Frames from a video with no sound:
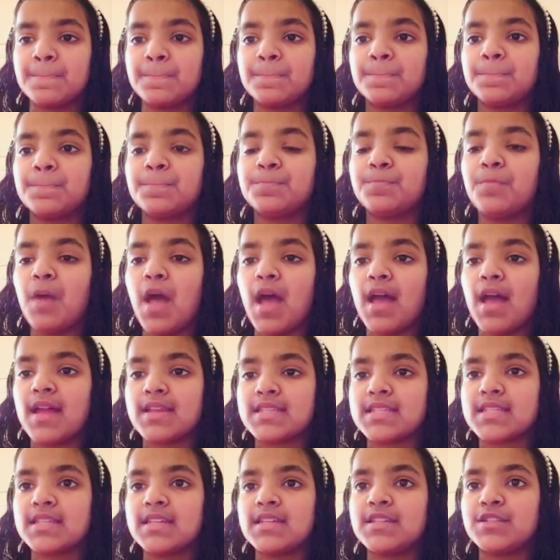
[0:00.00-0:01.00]
But
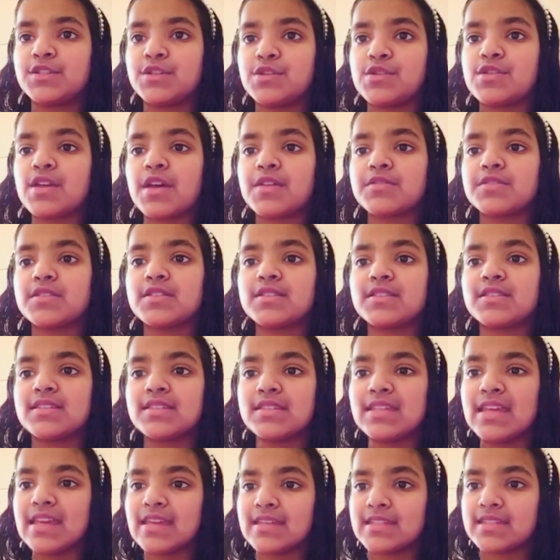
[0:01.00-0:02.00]
in
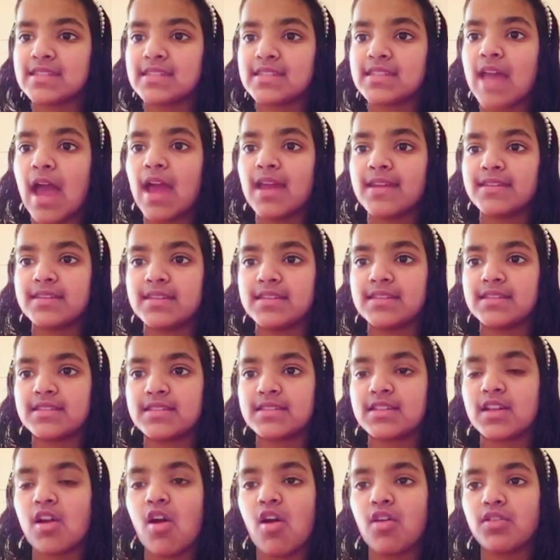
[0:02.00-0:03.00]
2006, scientists
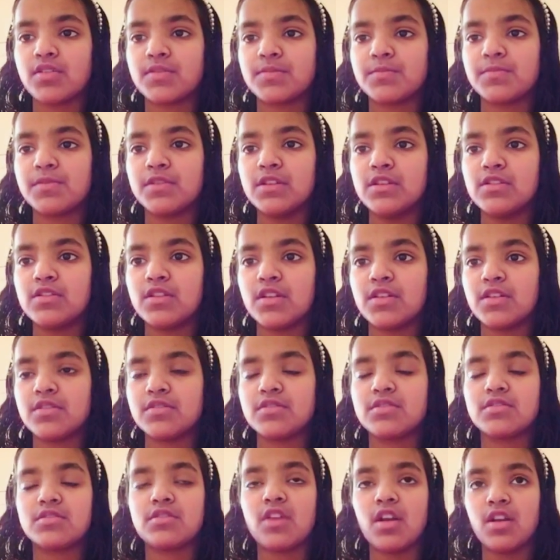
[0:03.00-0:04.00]

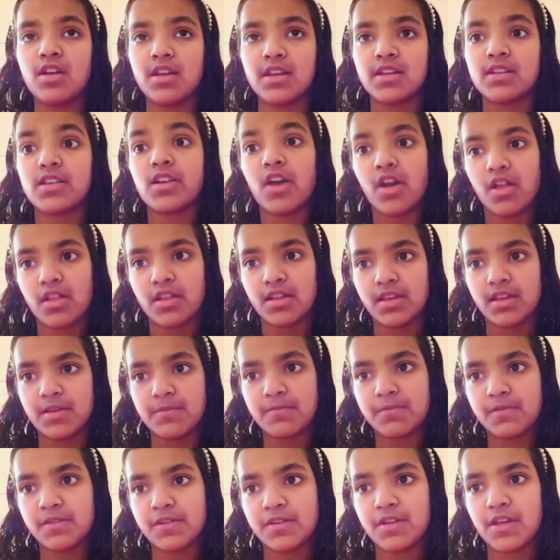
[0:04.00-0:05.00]
started calling
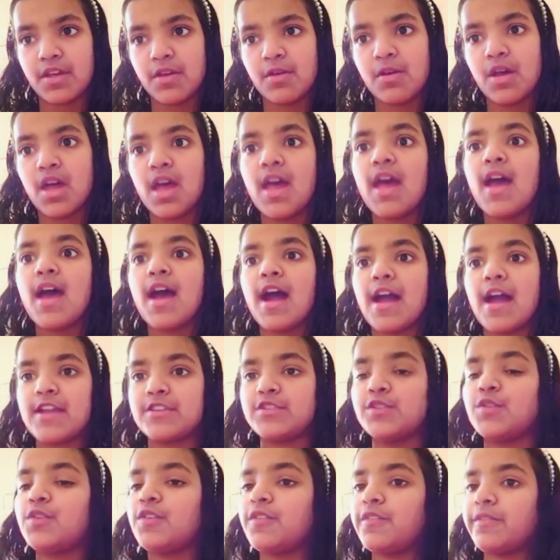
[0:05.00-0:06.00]
Pluto a
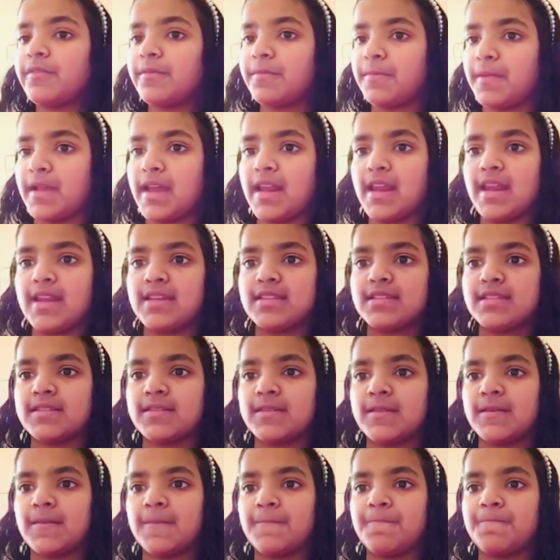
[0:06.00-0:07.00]
dwarf planet.
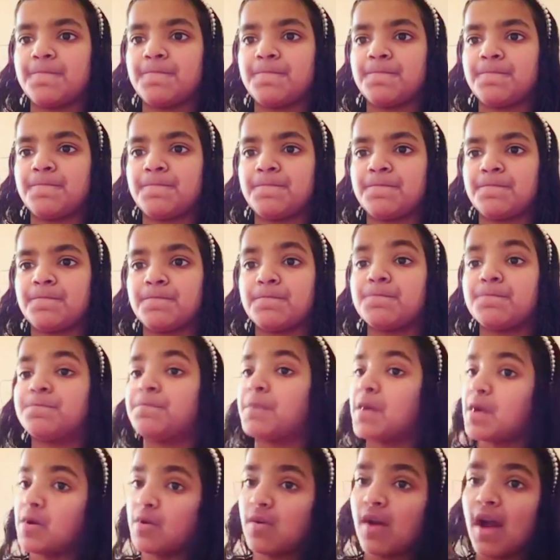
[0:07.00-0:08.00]

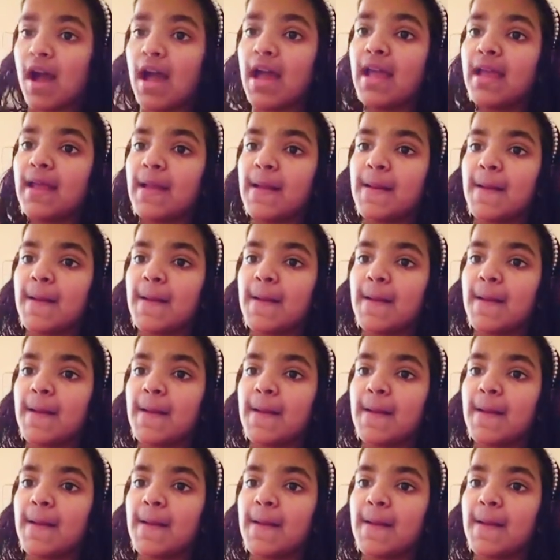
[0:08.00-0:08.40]
But why?